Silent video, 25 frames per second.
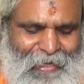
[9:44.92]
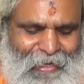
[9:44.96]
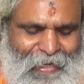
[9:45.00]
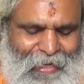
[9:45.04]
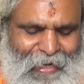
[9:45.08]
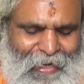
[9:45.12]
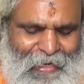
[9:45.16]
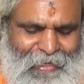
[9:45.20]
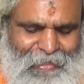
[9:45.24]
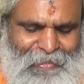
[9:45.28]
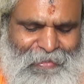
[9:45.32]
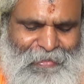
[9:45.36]

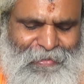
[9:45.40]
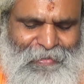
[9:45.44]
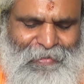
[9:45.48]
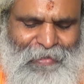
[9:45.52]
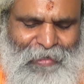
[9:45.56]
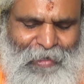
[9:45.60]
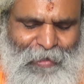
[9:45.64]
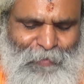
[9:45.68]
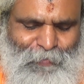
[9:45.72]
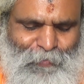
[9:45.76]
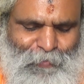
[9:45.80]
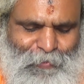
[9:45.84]
And
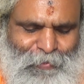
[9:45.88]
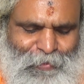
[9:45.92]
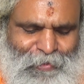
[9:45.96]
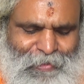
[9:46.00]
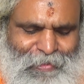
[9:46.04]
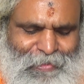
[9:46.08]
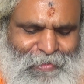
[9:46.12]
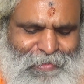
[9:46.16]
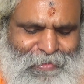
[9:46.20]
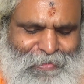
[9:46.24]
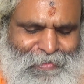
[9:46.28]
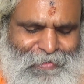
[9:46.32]
of
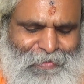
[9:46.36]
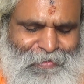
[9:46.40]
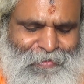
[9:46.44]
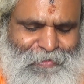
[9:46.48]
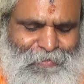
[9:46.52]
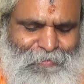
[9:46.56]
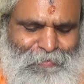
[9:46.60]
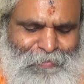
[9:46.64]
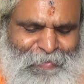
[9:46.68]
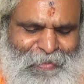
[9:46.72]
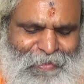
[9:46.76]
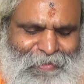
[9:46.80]
course,
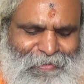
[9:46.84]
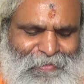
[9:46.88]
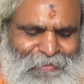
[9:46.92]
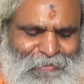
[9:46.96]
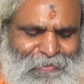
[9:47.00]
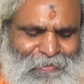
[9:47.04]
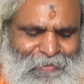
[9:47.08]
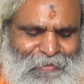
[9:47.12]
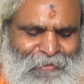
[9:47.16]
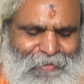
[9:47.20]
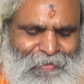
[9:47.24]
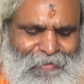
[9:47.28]

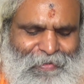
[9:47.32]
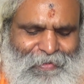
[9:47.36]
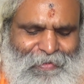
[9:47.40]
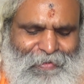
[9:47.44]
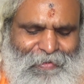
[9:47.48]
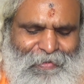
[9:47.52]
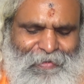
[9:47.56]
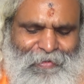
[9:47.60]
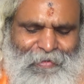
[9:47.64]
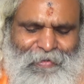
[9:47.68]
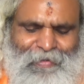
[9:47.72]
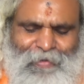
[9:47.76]
means
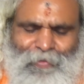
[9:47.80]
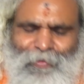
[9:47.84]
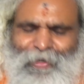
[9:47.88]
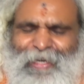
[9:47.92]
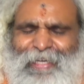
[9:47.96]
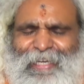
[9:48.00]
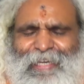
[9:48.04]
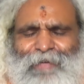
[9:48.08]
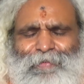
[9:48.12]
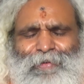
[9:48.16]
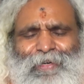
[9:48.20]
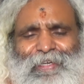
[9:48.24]

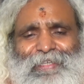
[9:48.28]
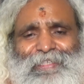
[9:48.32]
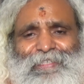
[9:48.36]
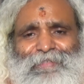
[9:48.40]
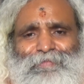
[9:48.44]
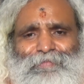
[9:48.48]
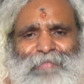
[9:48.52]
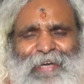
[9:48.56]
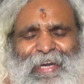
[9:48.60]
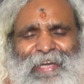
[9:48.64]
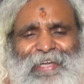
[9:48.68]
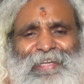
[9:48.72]
whatever is
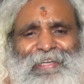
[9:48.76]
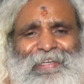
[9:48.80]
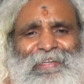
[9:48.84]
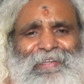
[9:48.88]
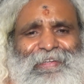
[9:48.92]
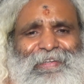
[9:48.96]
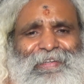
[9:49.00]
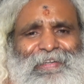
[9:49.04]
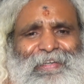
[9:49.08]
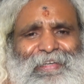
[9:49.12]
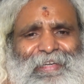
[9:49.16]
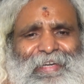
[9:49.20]
mine,
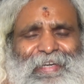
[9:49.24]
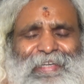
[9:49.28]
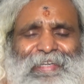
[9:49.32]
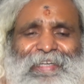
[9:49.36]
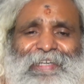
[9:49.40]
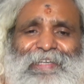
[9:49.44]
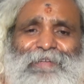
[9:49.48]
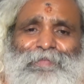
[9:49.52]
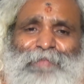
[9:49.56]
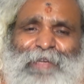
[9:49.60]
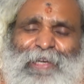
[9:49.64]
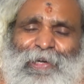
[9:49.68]
let
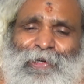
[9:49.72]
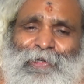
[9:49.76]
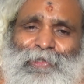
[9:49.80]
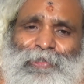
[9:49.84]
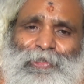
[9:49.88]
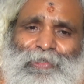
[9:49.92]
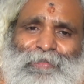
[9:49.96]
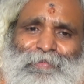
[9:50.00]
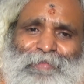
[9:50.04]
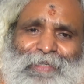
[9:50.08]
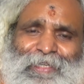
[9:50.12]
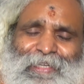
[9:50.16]
it belong
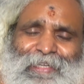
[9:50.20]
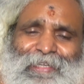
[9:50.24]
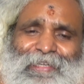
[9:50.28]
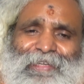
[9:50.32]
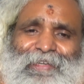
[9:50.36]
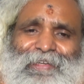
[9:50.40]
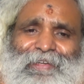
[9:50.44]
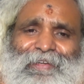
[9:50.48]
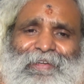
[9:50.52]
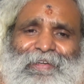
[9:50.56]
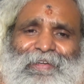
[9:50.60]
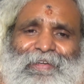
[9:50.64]
to
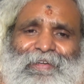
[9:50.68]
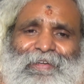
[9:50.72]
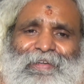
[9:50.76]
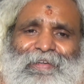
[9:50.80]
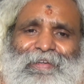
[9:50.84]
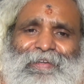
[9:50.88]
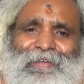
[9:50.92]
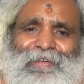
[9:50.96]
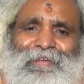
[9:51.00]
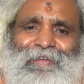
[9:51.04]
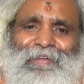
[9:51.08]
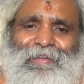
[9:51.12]
me.
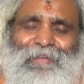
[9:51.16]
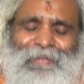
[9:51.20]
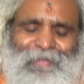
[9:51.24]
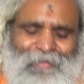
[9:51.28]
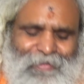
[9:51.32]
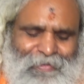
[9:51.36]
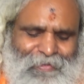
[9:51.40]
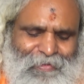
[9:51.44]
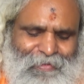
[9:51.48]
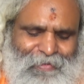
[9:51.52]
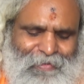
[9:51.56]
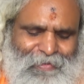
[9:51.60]

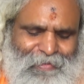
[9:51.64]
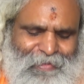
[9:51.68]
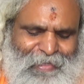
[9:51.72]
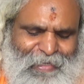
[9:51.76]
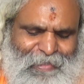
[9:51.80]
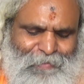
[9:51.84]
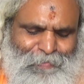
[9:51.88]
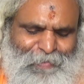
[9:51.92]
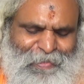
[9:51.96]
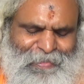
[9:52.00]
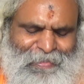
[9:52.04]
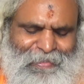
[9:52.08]

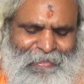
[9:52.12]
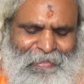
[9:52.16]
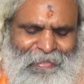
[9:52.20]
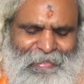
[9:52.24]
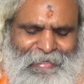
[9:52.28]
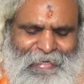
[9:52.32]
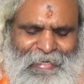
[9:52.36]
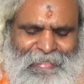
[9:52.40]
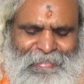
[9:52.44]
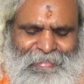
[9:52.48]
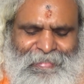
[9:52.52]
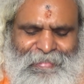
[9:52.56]
That means
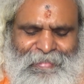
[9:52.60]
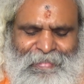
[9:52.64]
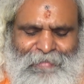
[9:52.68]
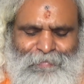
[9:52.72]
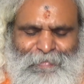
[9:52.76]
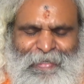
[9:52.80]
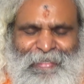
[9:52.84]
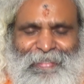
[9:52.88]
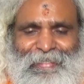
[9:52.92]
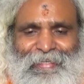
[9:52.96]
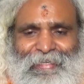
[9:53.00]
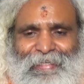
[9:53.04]

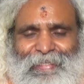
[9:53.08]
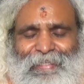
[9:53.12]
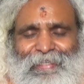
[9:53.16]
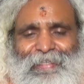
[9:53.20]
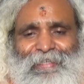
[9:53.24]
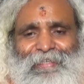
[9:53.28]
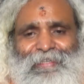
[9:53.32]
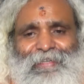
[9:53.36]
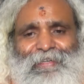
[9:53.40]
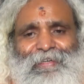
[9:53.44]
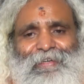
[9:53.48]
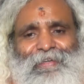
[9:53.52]

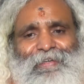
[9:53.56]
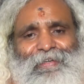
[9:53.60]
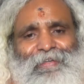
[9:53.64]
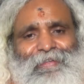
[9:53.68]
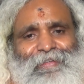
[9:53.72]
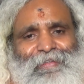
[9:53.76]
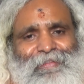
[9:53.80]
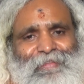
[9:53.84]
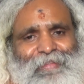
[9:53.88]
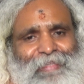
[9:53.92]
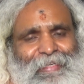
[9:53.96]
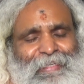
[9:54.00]
legitimately
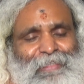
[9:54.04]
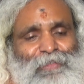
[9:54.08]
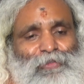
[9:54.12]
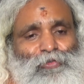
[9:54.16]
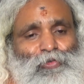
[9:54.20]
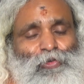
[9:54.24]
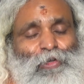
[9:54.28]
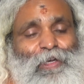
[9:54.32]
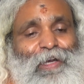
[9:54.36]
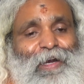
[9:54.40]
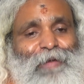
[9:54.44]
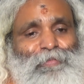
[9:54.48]
things
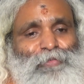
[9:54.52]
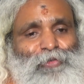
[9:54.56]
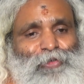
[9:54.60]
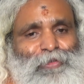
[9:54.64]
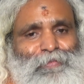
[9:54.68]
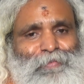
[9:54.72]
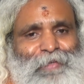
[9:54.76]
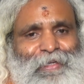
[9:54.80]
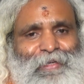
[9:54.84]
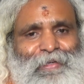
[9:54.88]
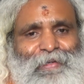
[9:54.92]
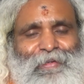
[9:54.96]
should come
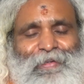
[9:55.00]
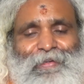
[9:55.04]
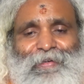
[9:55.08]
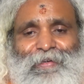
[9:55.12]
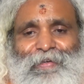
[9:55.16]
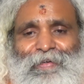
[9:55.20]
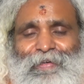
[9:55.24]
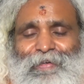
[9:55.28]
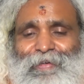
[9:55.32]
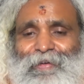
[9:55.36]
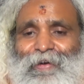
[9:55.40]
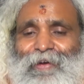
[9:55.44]
to me,
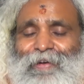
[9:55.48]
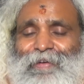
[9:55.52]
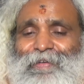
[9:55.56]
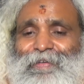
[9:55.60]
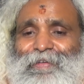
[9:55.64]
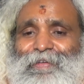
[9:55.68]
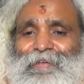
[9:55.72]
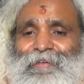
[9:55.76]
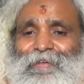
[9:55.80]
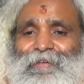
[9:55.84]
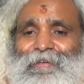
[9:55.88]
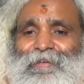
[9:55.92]

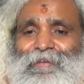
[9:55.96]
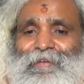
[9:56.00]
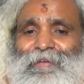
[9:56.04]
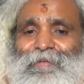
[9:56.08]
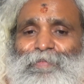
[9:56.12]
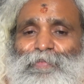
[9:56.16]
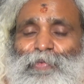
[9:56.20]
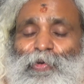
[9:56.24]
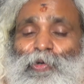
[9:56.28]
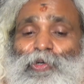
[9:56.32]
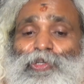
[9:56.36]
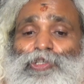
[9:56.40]
not
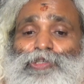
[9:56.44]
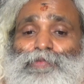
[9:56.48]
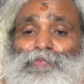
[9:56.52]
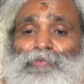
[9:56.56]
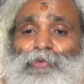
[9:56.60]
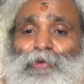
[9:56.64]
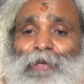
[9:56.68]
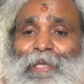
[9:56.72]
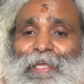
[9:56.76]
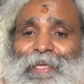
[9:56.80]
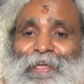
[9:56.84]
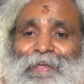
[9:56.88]

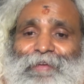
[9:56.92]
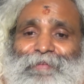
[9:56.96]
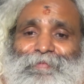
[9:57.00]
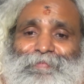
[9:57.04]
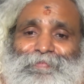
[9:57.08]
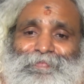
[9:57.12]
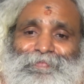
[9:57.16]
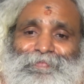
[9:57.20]
forcefully.